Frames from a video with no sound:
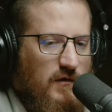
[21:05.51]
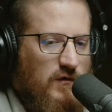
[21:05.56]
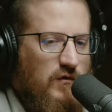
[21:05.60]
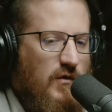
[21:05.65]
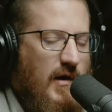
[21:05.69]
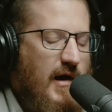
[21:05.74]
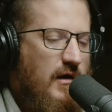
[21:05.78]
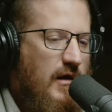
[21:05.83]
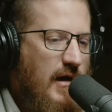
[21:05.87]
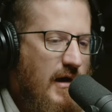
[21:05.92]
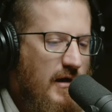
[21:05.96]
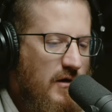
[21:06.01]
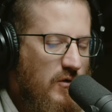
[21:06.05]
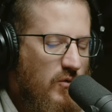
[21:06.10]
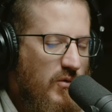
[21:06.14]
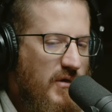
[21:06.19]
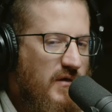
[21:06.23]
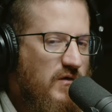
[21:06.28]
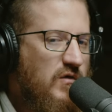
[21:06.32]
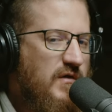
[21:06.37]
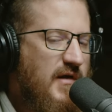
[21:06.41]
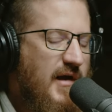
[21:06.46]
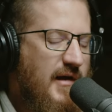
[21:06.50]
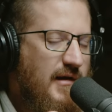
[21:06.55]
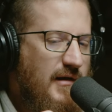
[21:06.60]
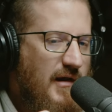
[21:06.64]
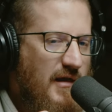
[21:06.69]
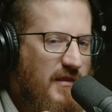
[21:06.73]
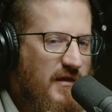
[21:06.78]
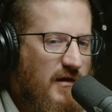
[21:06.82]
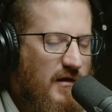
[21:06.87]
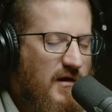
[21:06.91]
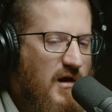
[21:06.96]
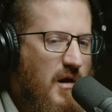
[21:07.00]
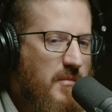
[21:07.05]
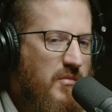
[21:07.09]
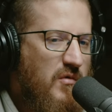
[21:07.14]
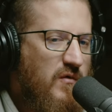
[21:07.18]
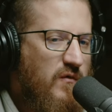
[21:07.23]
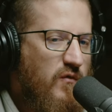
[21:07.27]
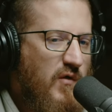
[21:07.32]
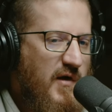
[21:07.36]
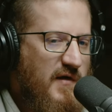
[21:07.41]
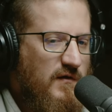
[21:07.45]
So how do we do that? And I think a
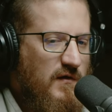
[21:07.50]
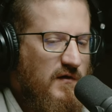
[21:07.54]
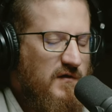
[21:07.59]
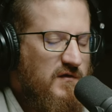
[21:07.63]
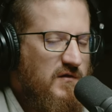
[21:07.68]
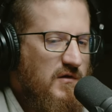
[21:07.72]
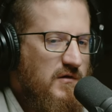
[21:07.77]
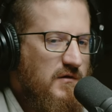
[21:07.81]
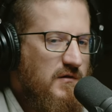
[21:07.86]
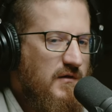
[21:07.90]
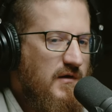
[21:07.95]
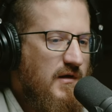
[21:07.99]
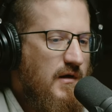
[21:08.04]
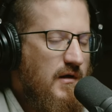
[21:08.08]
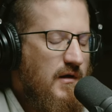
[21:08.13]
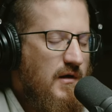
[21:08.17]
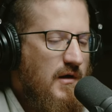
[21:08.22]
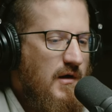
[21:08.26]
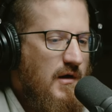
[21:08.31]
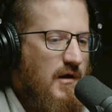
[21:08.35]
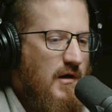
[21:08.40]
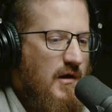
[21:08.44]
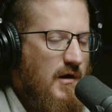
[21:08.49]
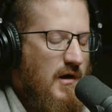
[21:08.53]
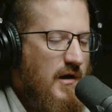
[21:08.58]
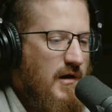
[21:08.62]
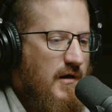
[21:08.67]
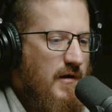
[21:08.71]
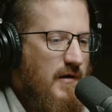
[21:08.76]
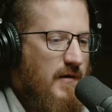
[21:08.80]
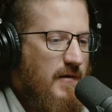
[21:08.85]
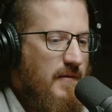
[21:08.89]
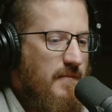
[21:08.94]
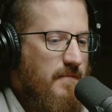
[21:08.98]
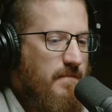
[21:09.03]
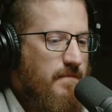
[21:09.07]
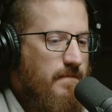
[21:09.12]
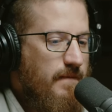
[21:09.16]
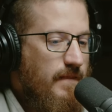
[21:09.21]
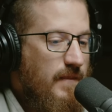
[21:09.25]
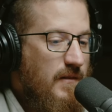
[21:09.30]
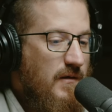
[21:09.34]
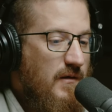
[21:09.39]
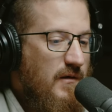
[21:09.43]
couple of ways are certainly
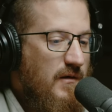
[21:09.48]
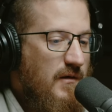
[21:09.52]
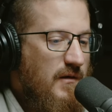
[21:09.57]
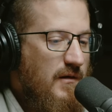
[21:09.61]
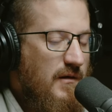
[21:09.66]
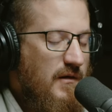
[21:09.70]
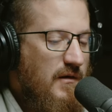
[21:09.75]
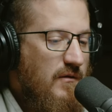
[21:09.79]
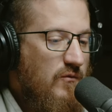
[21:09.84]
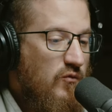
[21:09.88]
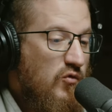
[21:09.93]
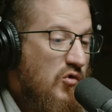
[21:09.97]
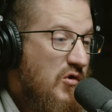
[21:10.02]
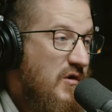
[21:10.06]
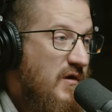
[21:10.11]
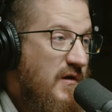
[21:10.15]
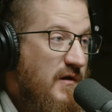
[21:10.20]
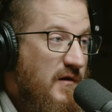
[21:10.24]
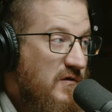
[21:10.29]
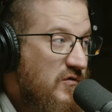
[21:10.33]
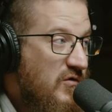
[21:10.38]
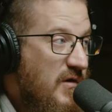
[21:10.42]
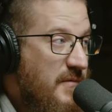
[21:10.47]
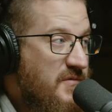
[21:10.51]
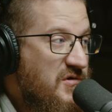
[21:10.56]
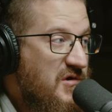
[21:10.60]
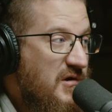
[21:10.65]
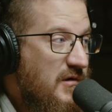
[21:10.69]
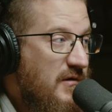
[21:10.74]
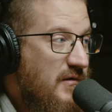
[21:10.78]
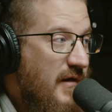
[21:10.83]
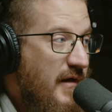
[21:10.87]
rooted in scripture.